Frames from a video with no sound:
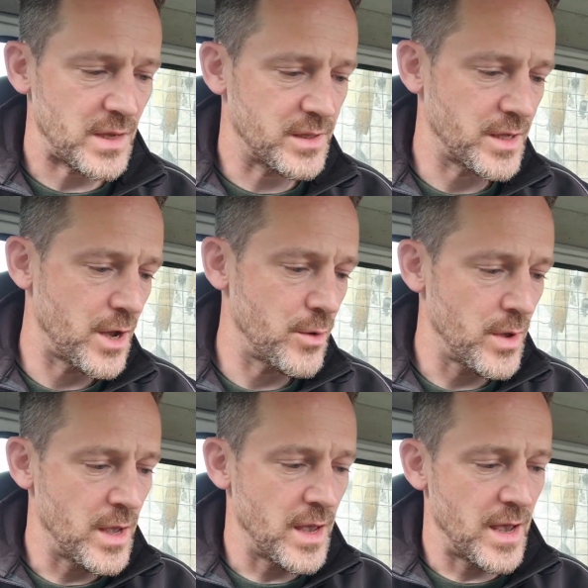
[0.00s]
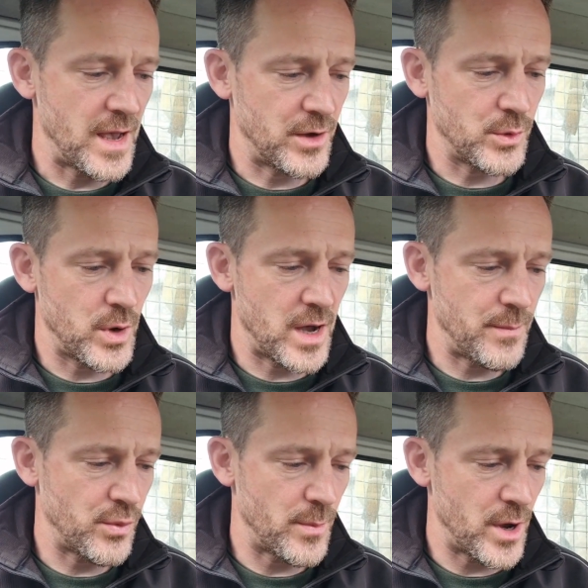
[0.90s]
So how do I
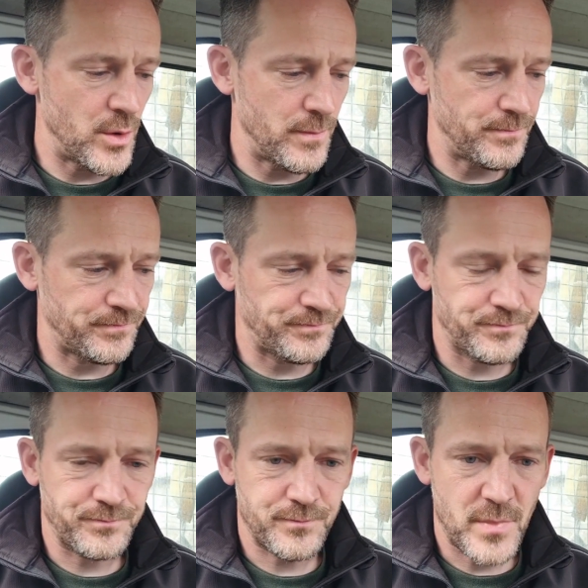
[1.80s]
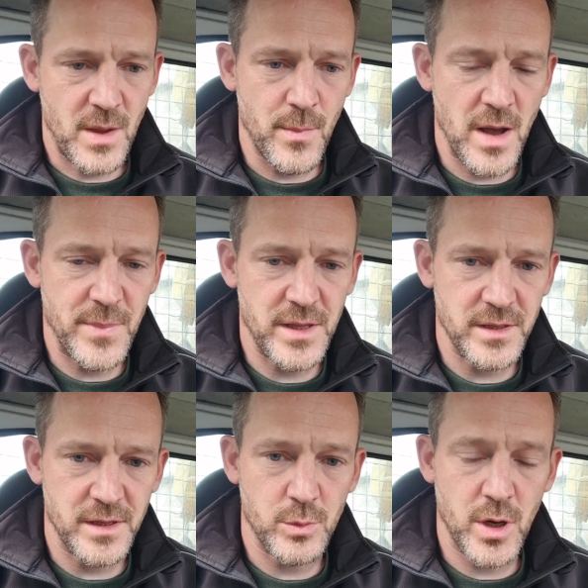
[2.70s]
promote my
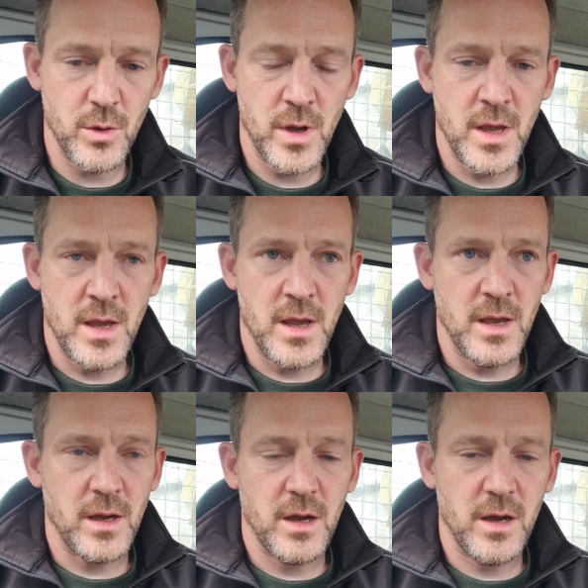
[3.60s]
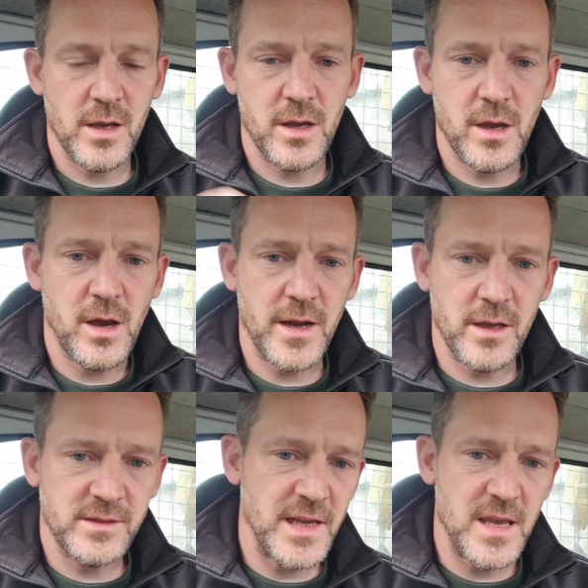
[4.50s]
business? Well, kind
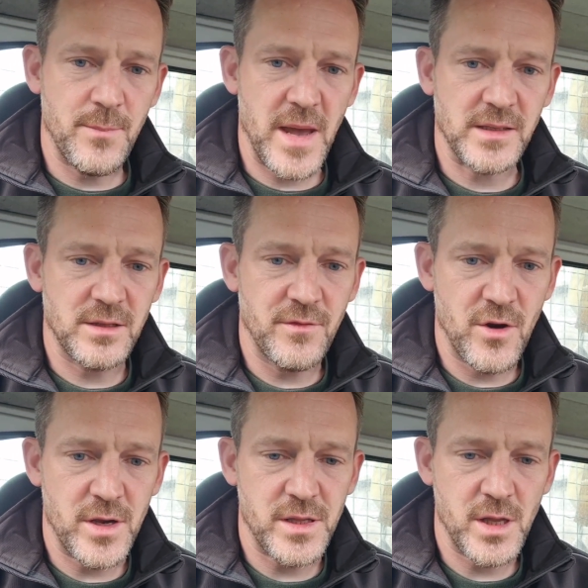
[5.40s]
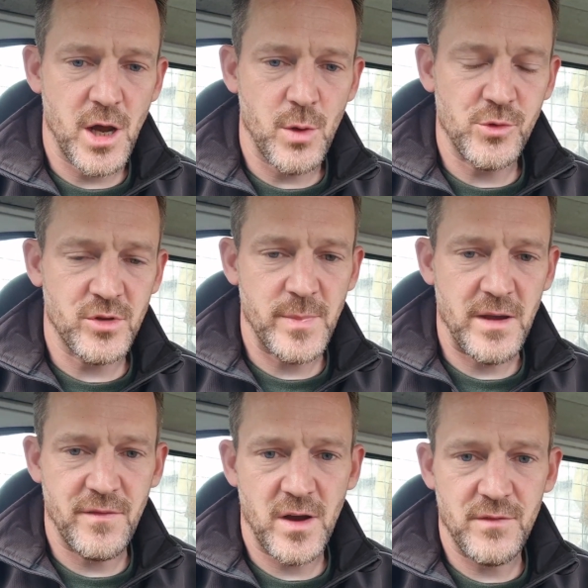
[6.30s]
of take it back to the very start, which was
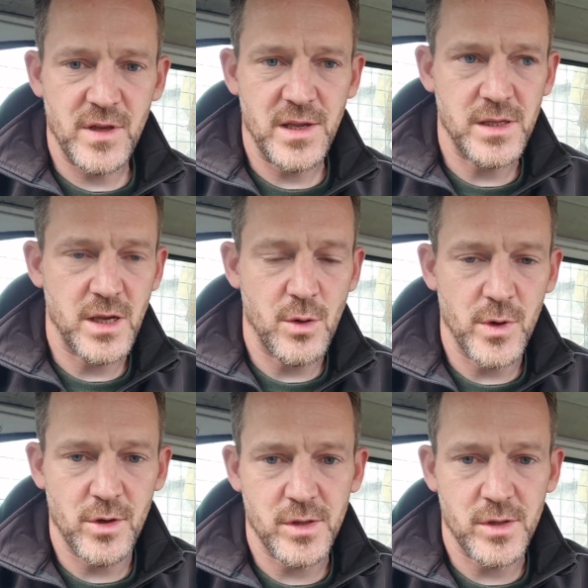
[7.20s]
about 5 years ago when I got